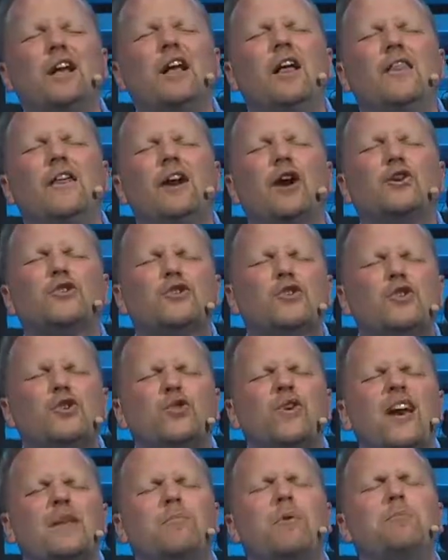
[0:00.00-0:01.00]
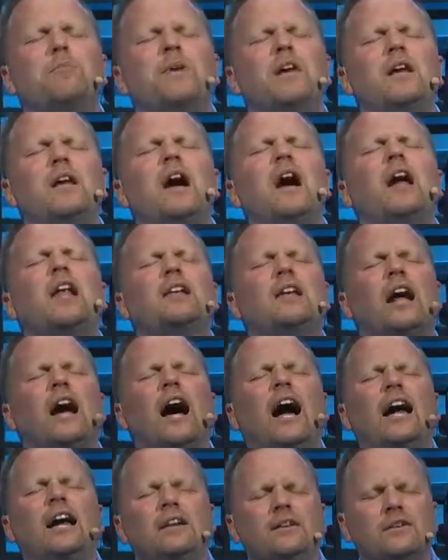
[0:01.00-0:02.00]
that our strength would be uh,
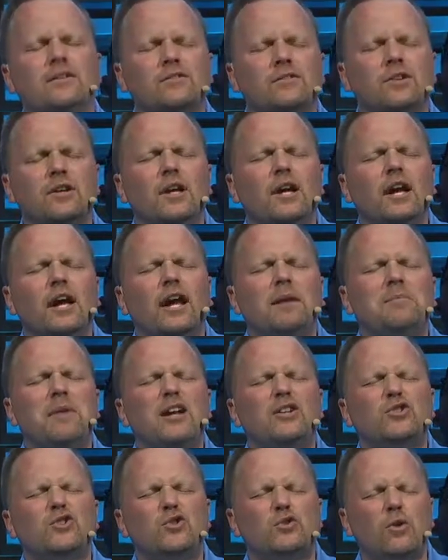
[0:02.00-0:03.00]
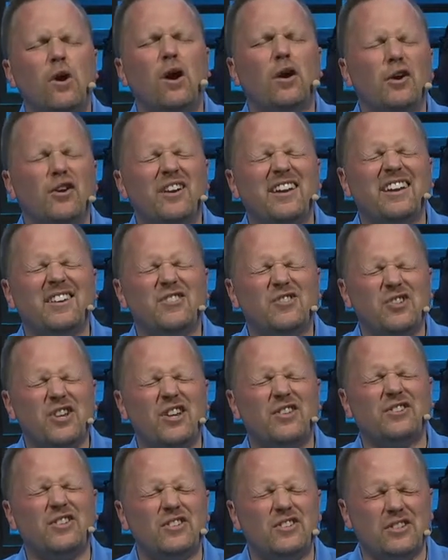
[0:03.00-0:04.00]
heightened and made stronger in
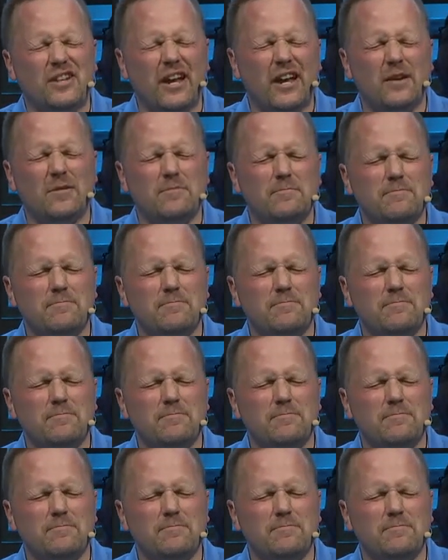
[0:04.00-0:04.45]
Jesus' name.